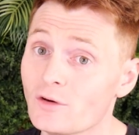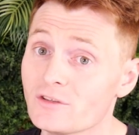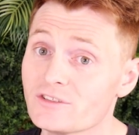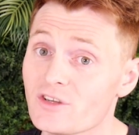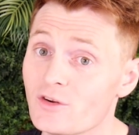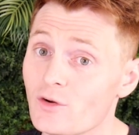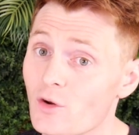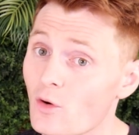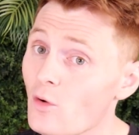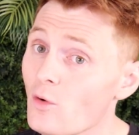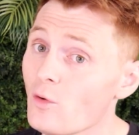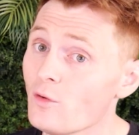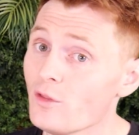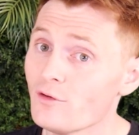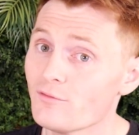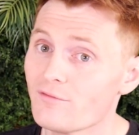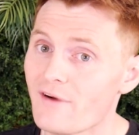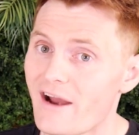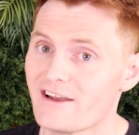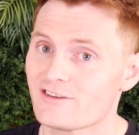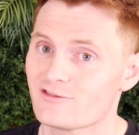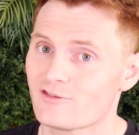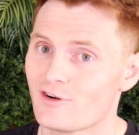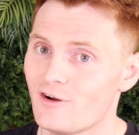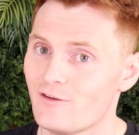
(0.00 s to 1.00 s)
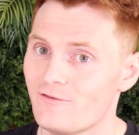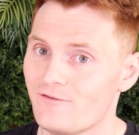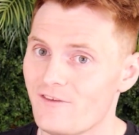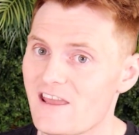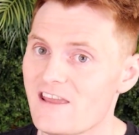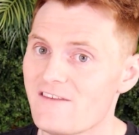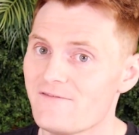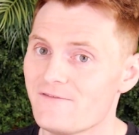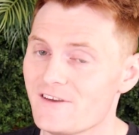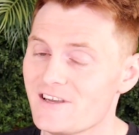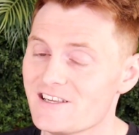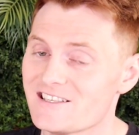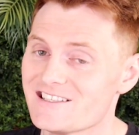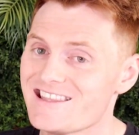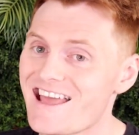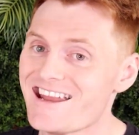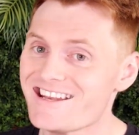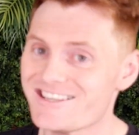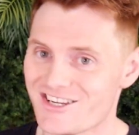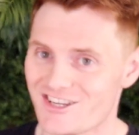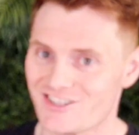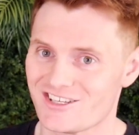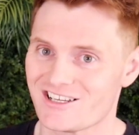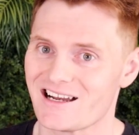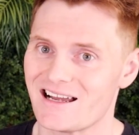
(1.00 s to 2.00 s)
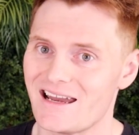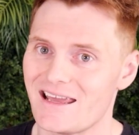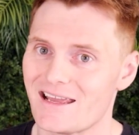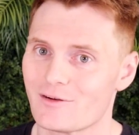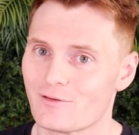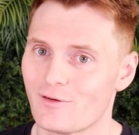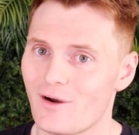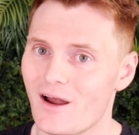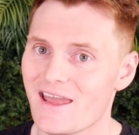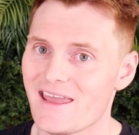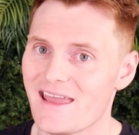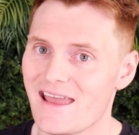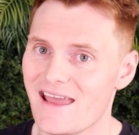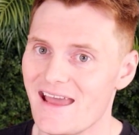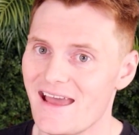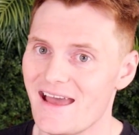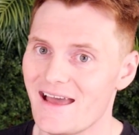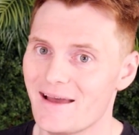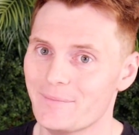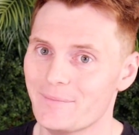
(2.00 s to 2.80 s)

on all the retro FIFAs, then just click right here.